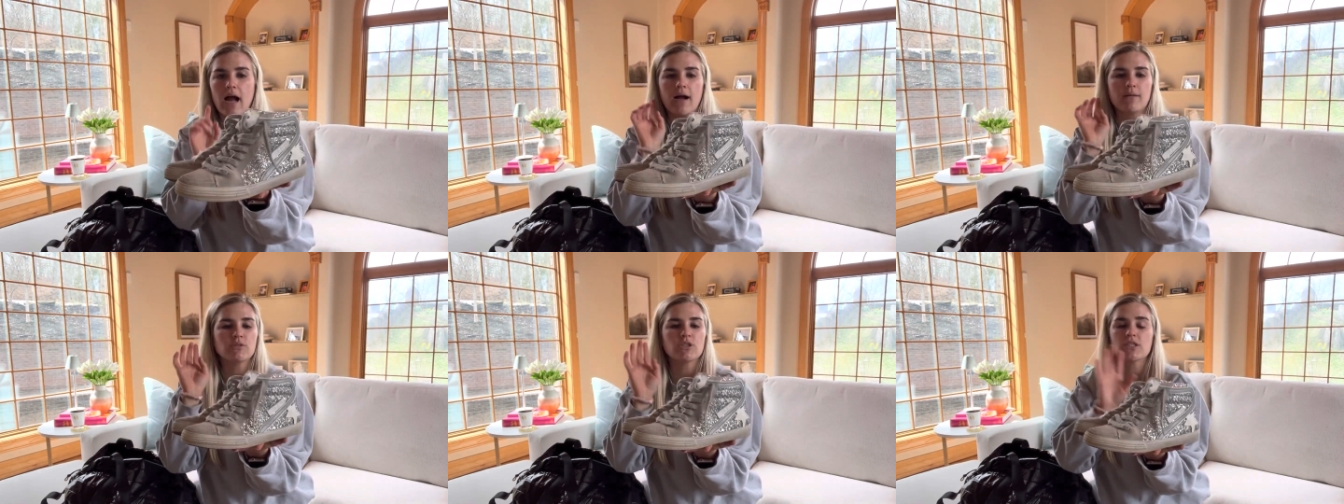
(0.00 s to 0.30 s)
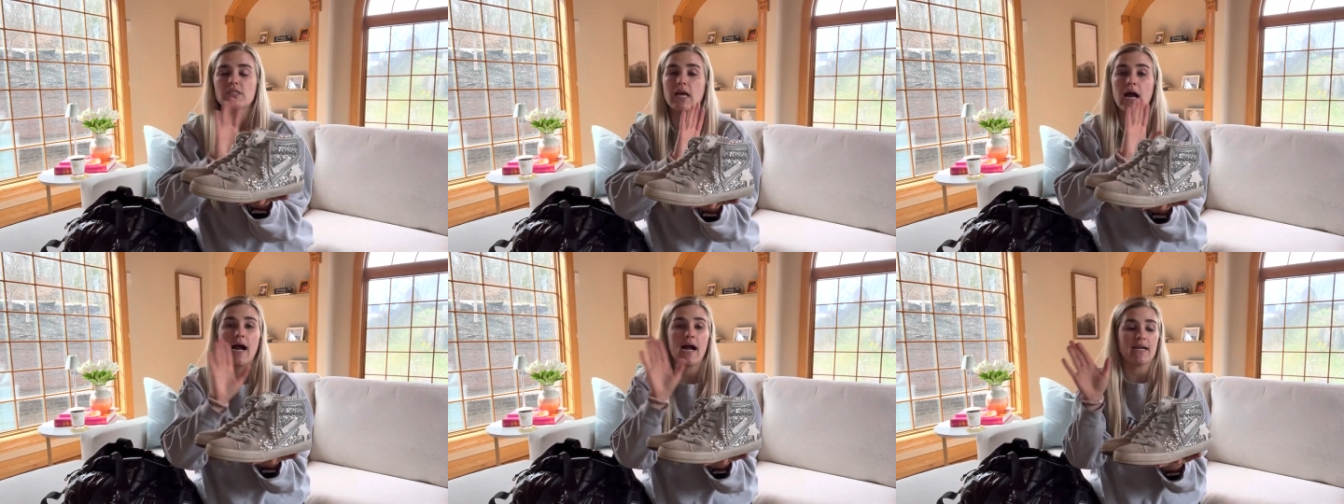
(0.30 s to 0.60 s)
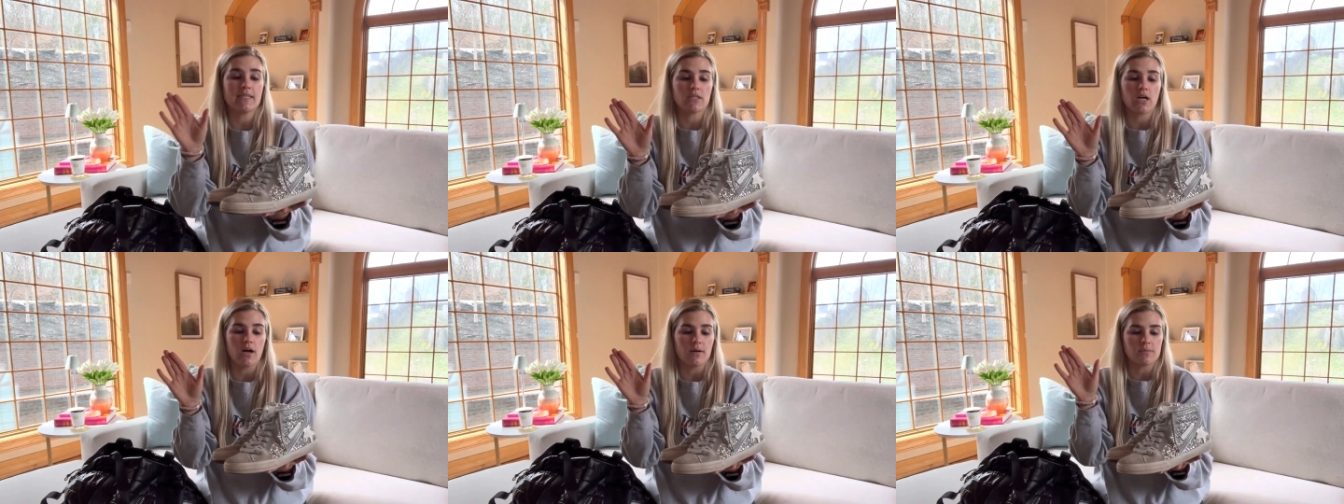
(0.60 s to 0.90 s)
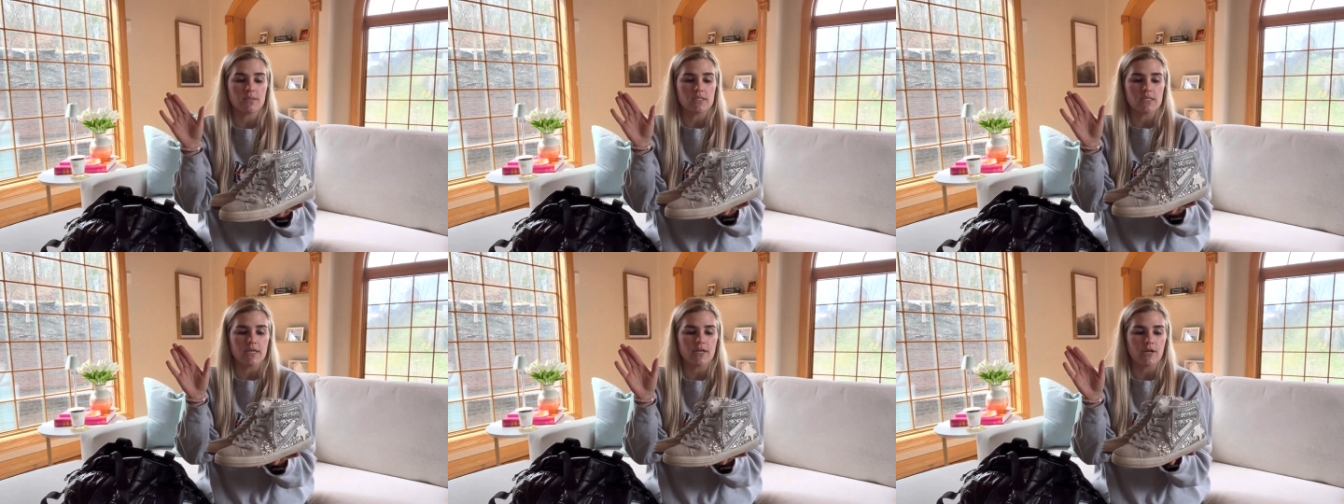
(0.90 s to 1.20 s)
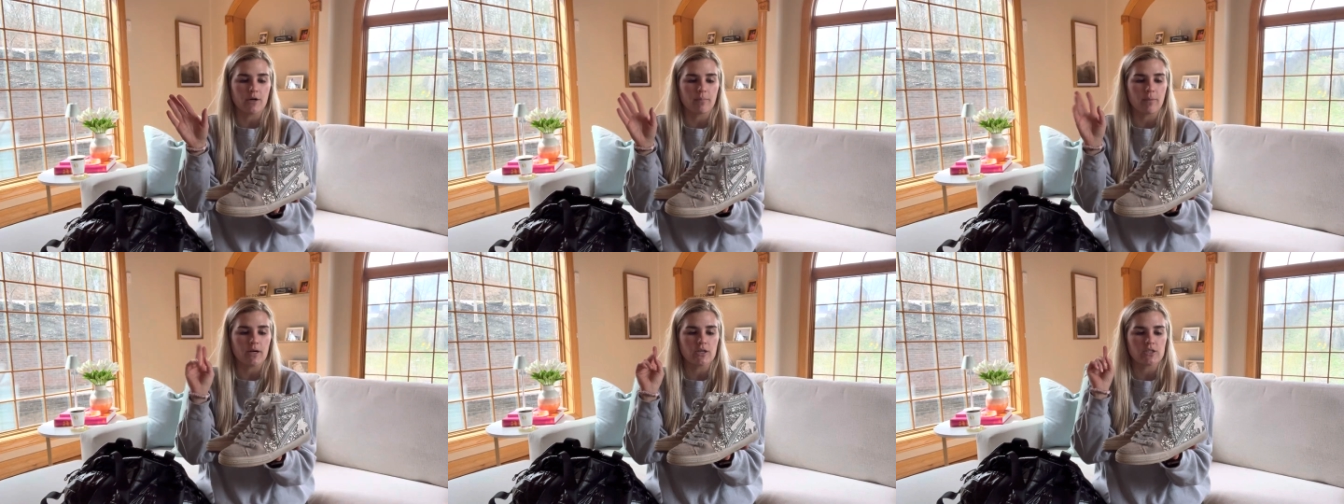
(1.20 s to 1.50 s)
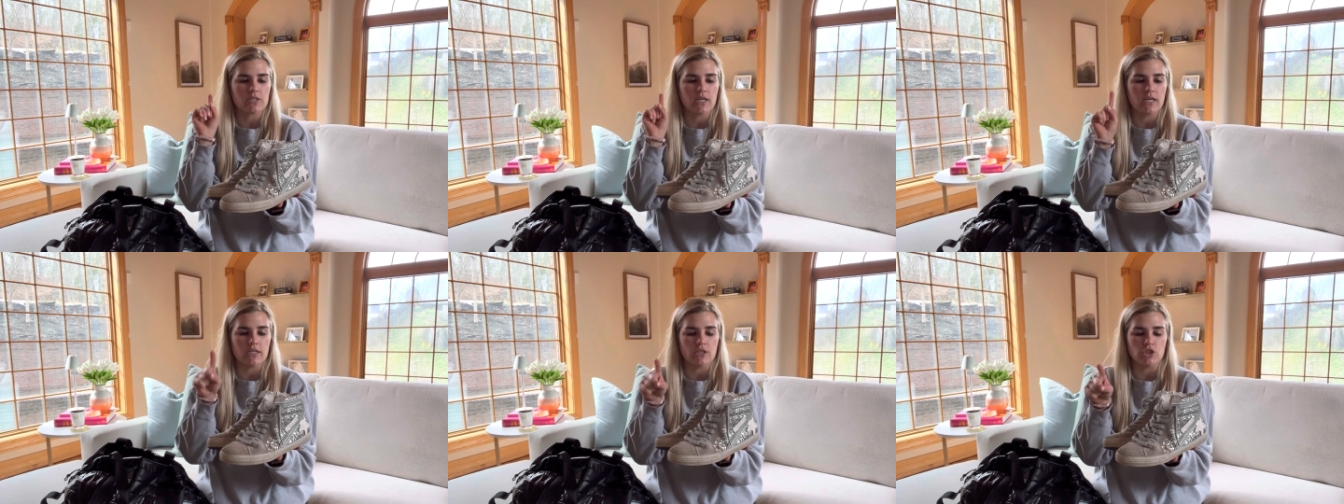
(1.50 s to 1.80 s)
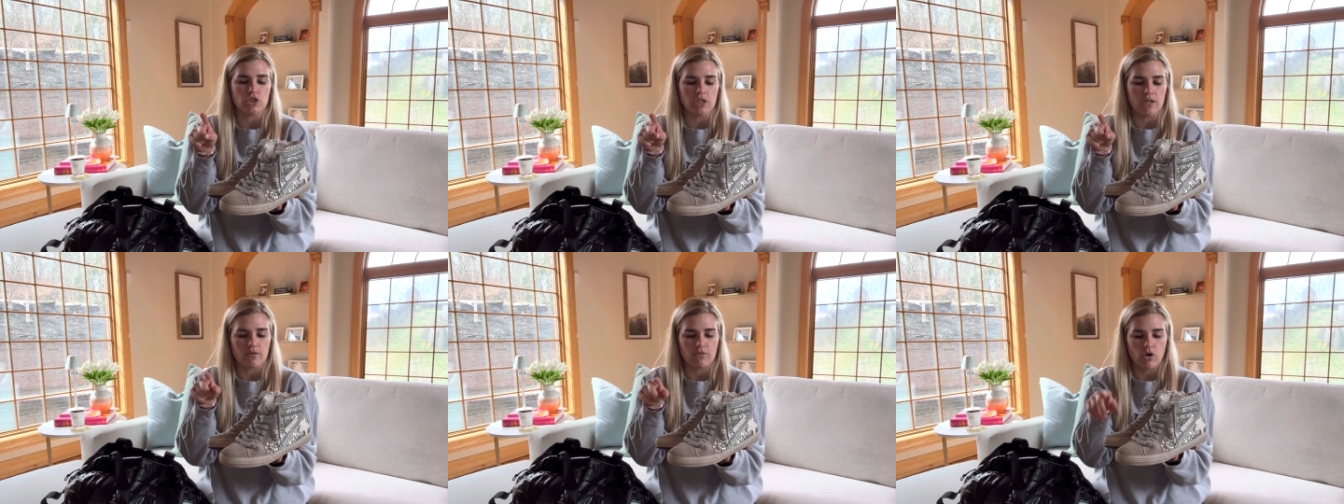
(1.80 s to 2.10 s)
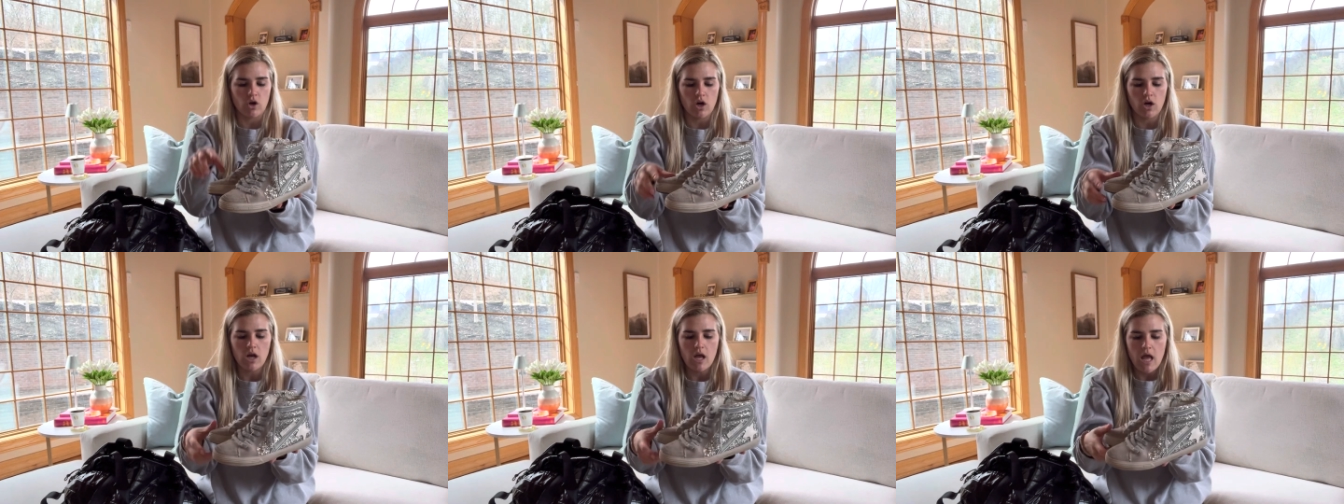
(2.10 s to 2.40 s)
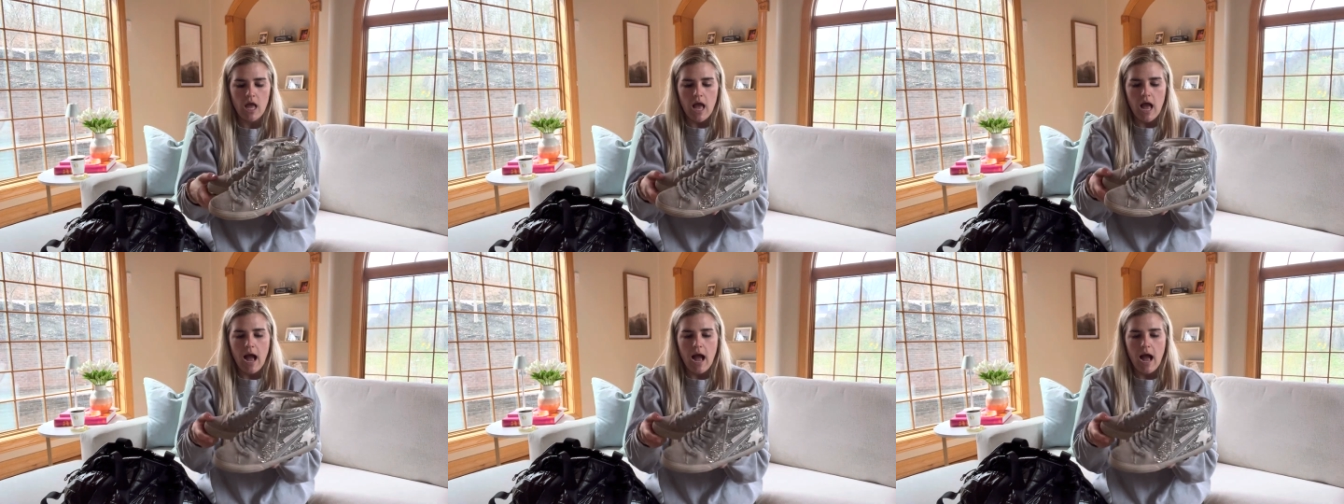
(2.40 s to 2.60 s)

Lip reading: I'm just a high top sneaker person in general.